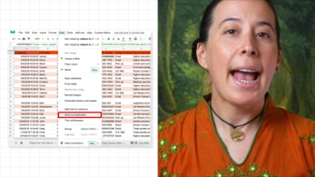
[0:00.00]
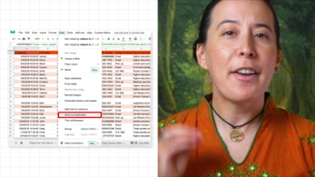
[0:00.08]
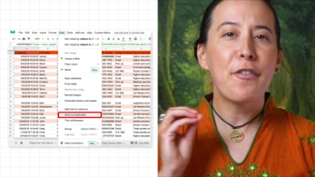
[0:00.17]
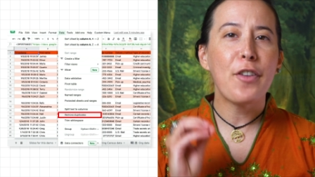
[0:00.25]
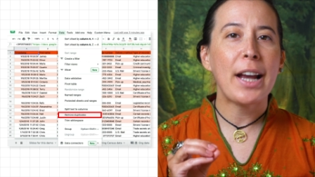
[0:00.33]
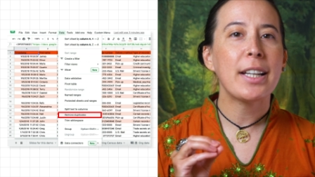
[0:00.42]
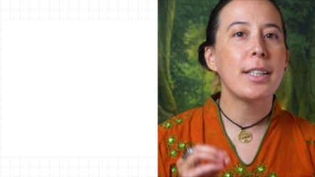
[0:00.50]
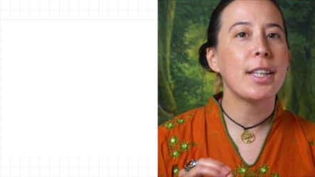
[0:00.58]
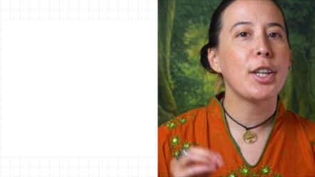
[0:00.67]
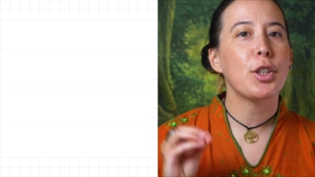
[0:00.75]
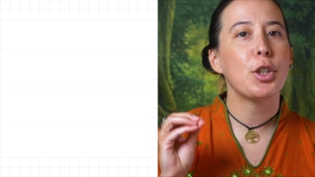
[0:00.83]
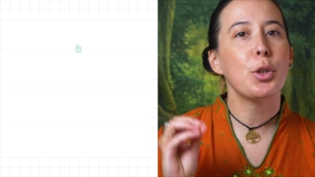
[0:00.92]
And
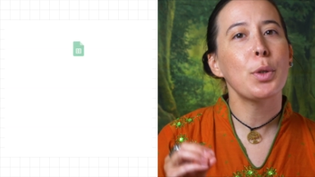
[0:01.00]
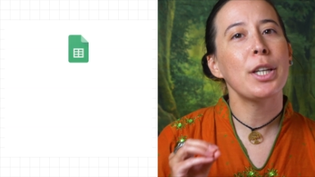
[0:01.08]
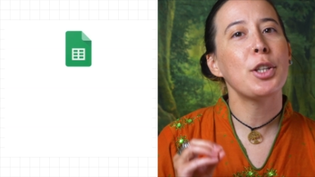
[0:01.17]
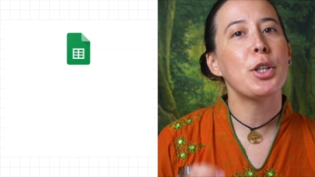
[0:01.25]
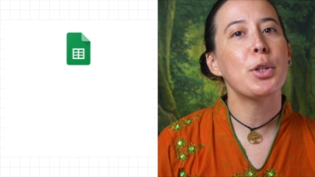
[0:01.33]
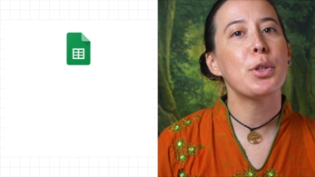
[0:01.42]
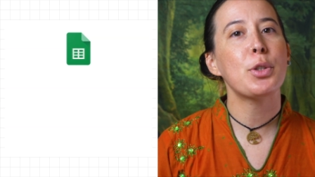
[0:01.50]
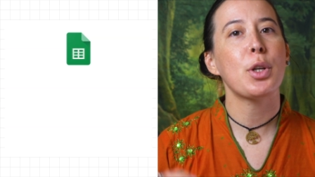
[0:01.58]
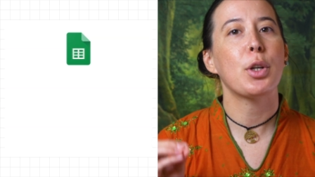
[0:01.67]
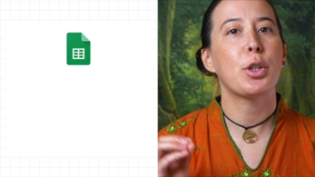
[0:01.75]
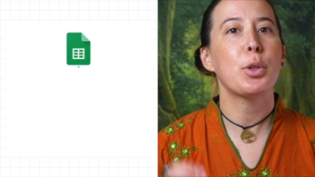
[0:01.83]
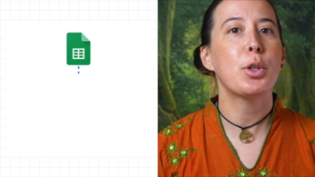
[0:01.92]
finally, you can use
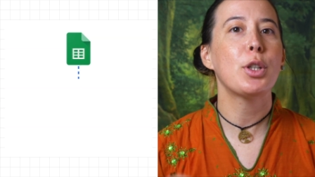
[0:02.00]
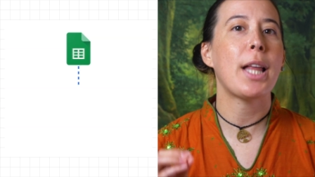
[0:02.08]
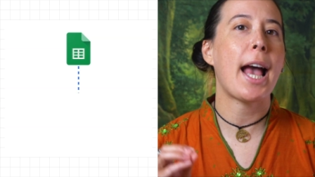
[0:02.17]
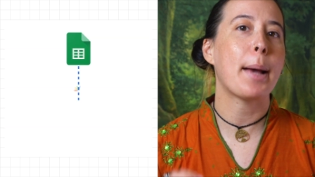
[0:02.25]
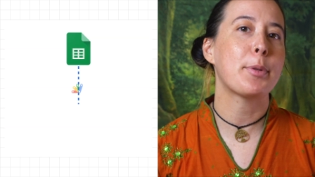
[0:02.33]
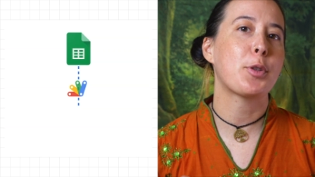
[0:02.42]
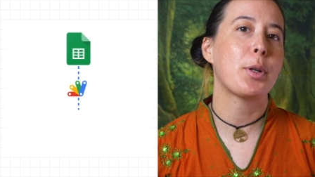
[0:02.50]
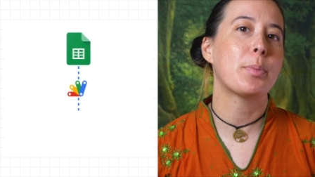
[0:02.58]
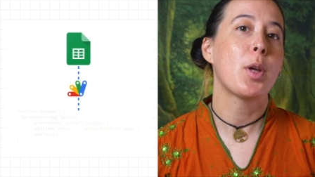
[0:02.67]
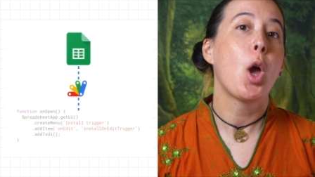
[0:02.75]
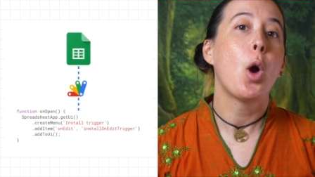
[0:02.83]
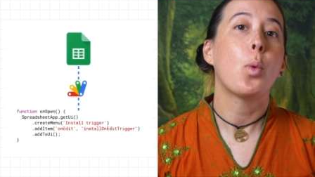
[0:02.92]
Google Apps
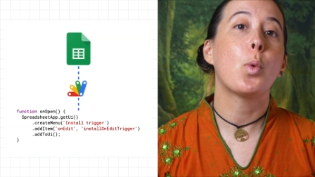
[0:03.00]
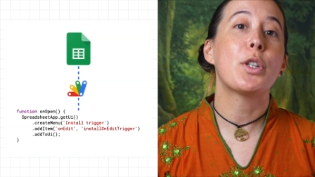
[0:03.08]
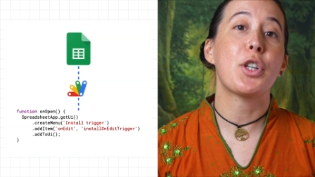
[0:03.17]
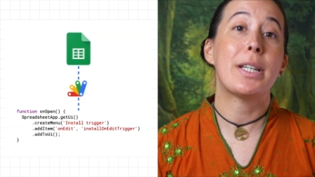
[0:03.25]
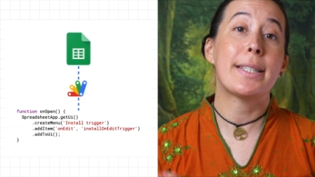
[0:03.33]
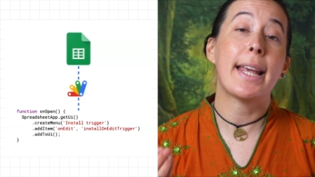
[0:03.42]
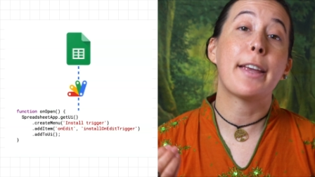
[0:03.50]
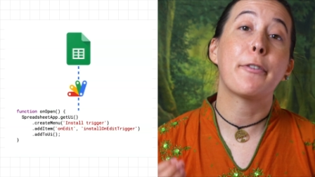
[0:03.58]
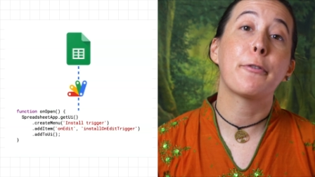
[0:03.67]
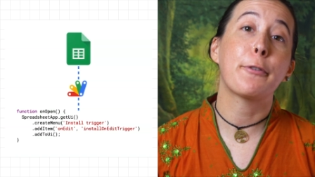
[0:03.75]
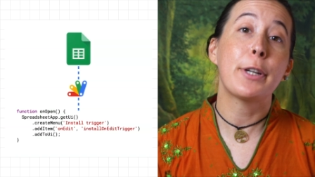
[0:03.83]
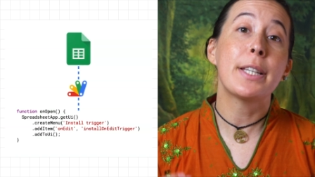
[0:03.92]
Script, which is a
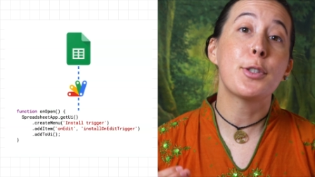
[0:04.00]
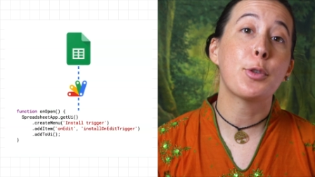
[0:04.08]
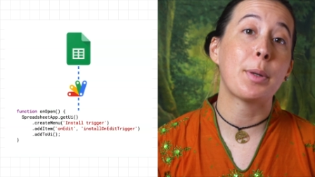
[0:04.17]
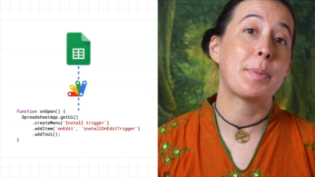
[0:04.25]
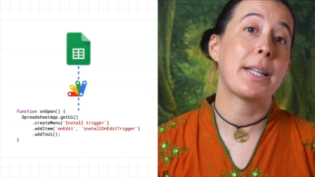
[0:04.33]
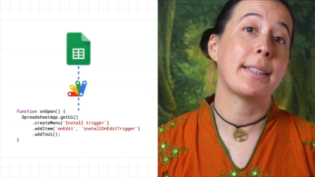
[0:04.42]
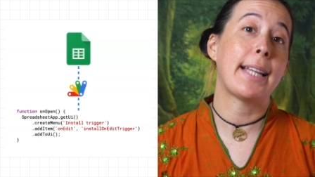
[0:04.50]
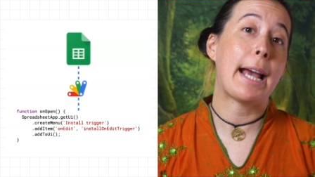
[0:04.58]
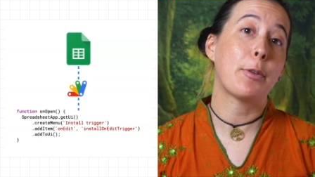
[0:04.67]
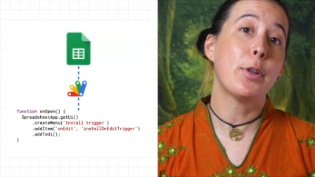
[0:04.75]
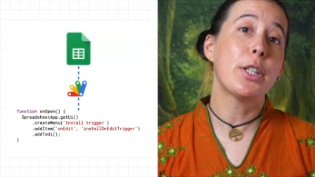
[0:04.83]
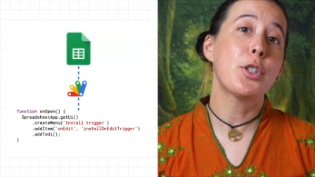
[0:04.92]
free scripting
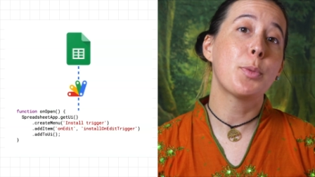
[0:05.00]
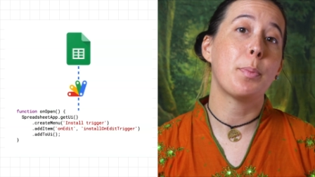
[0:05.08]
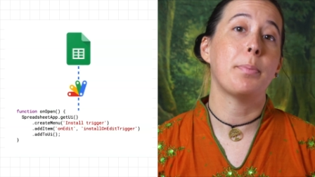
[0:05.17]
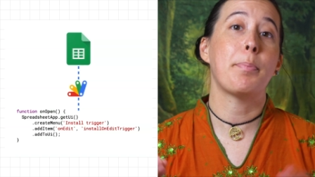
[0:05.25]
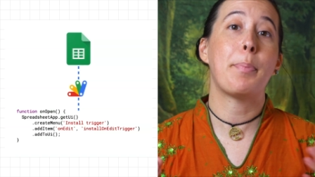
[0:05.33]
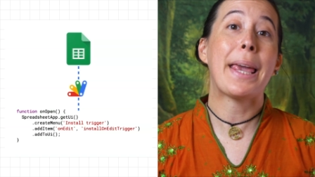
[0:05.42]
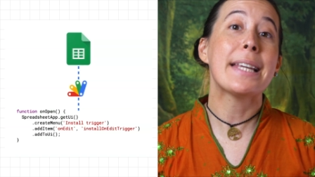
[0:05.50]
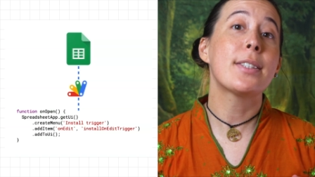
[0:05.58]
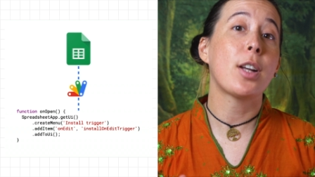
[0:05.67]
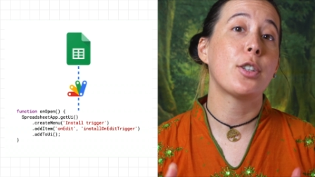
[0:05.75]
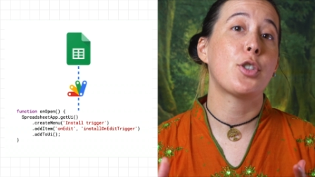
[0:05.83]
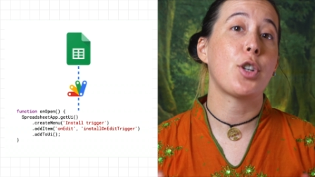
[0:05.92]
language
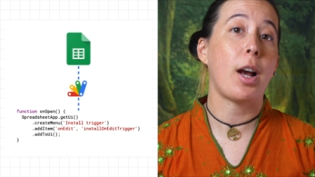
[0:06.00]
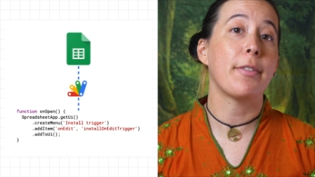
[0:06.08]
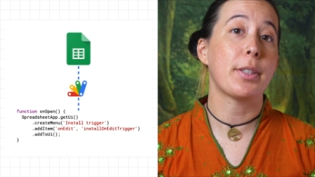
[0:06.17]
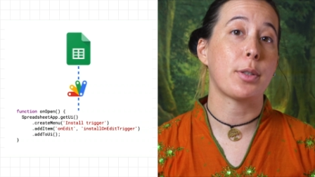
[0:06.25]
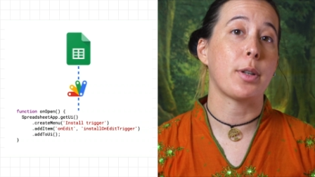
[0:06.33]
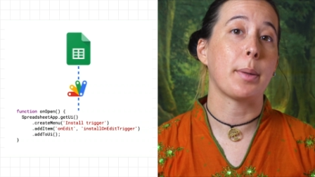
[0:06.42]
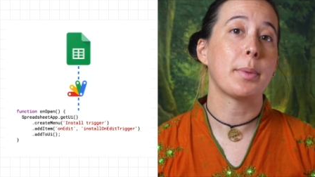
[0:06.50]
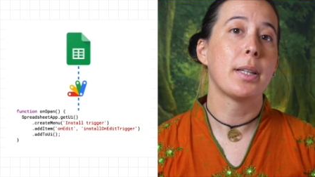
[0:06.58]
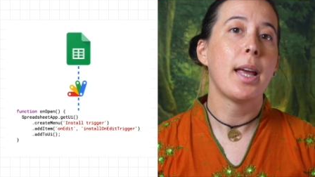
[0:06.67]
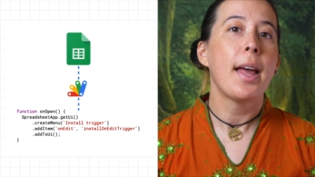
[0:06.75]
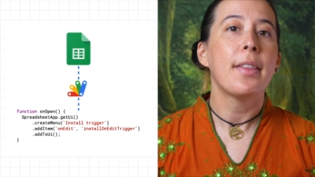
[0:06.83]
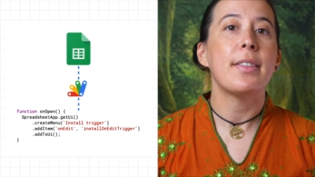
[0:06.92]
based on JavaScript
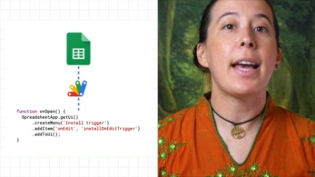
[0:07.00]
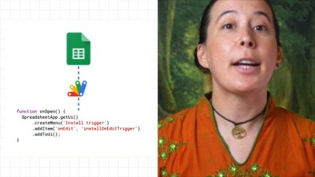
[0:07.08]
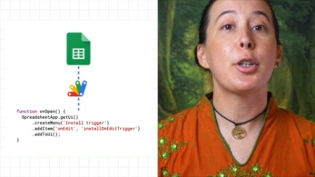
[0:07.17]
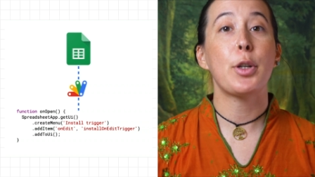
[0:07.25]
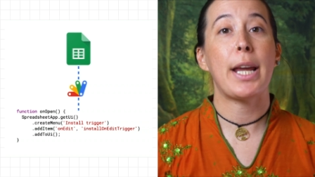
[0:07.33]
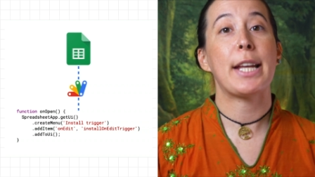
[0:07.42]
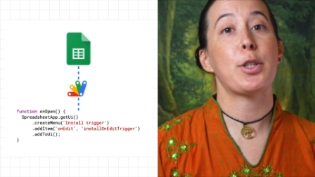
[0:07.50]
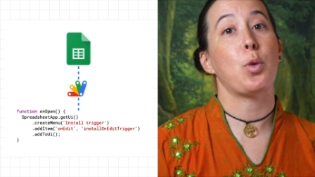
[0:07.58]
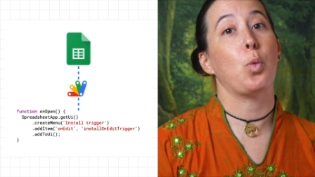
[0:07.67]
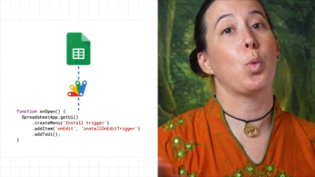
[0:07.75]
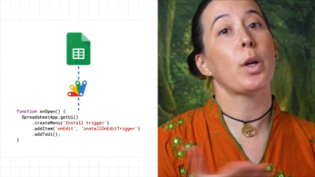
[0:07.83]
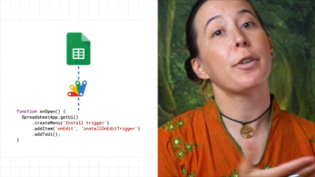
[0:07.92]
that creates
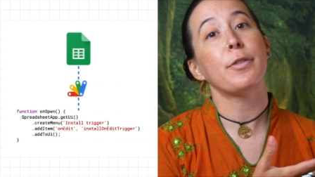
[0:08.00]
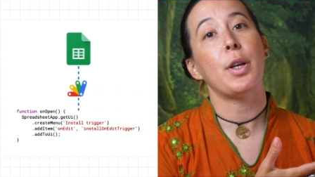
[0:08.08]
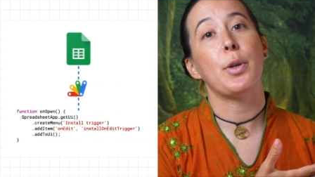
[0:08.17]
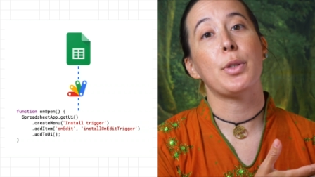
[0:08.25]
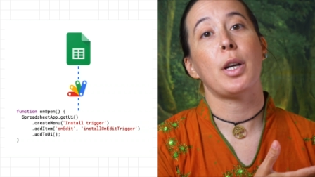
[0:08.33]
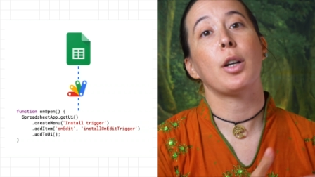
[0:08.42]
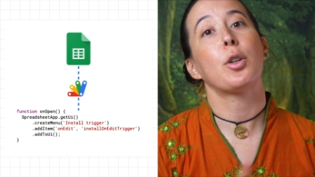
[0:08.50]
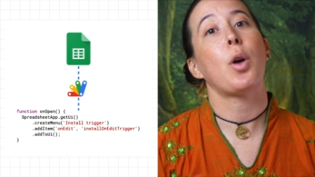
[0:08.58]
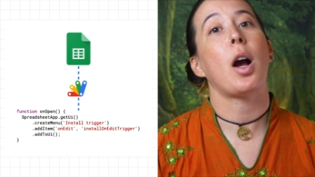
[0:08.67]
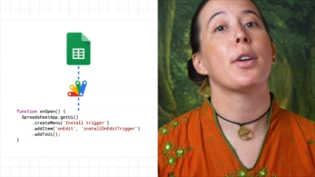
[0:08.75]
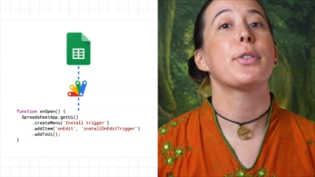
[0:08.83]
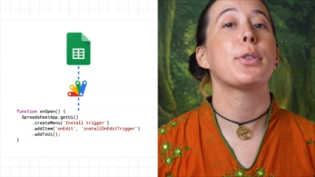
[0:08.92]
workflows
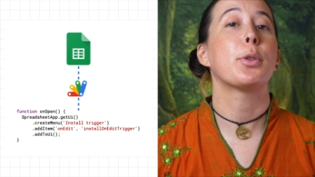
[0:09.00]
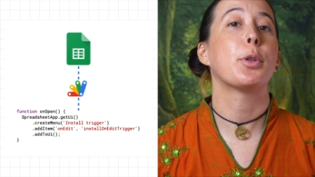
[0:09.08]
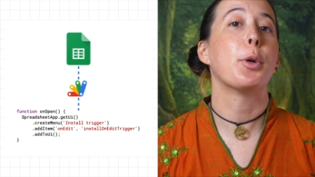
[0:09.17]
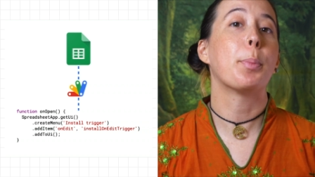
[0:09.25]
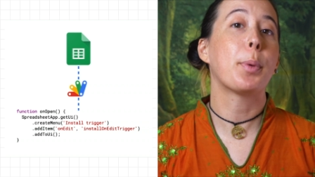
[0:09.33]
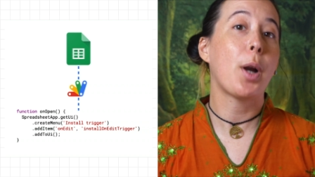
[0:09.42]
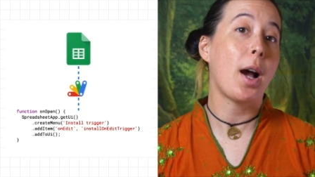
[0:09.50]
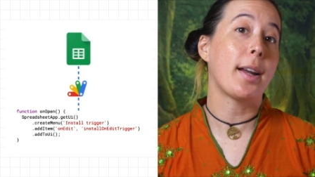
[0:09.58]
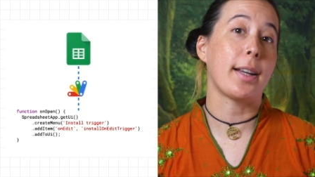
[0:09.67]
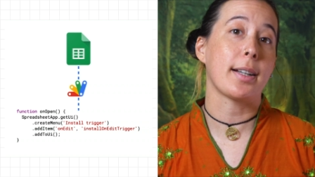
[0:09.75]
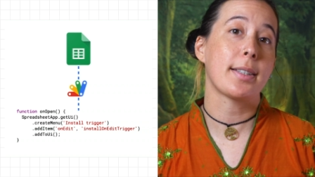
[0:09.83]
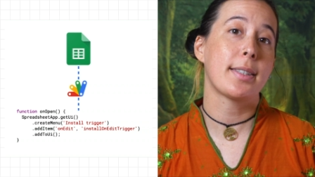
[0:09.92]
across Google
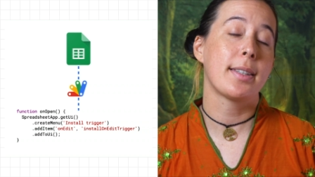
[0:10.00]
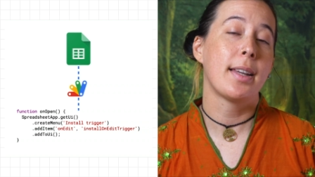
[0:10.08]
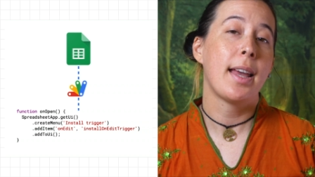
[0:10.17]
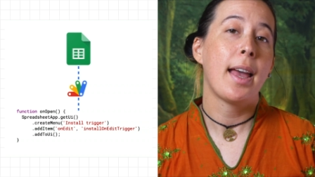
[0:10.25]
products